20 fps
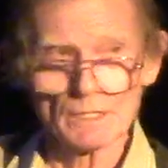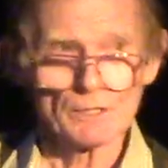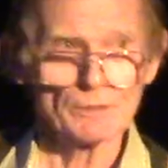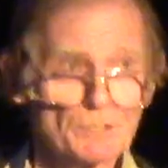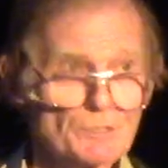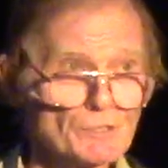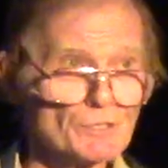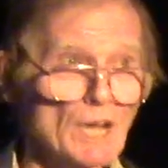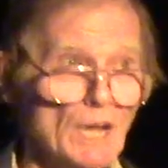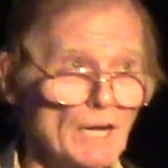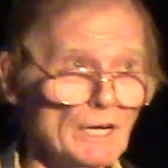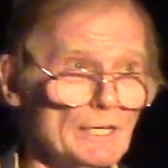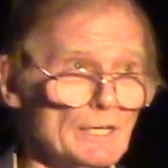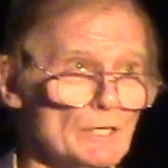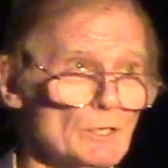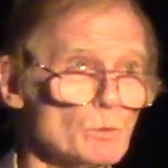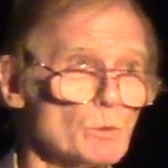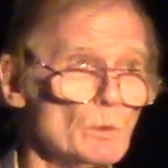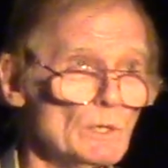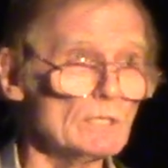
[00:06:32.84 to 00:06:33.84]
"The
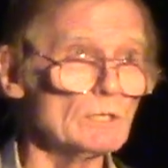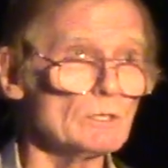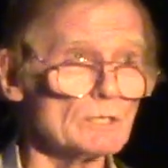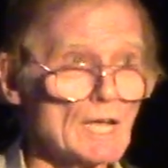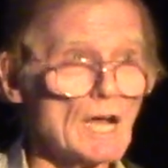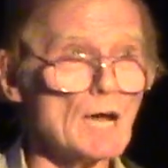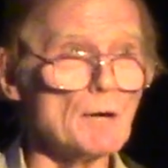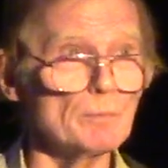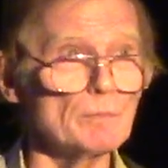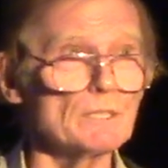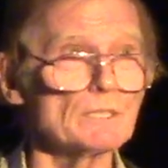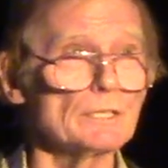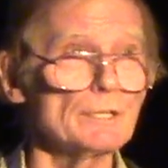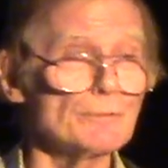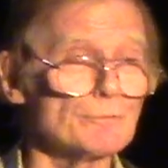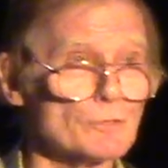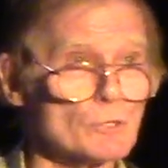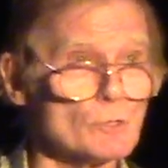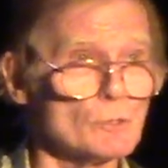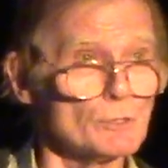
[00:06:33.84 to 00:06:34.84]
tide will come and
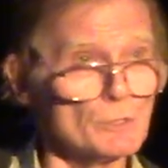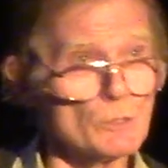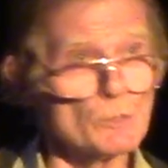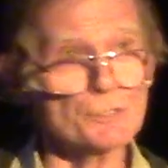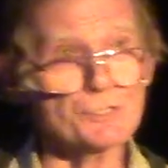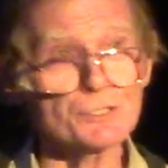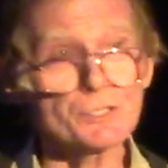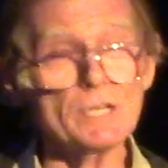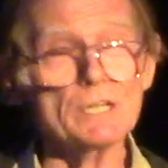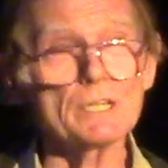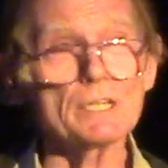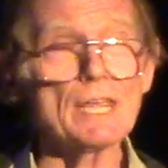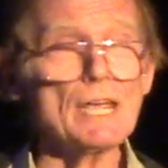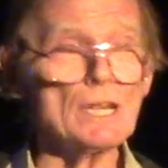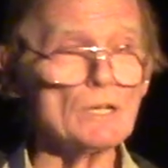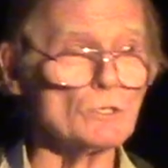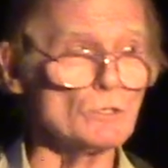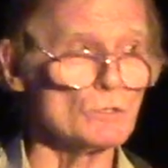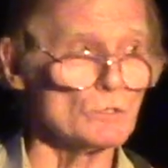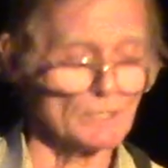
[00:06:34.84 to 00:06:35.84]
lift you. You'll see
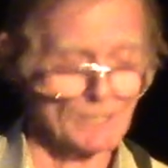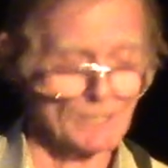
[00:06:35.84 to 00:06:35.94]
again your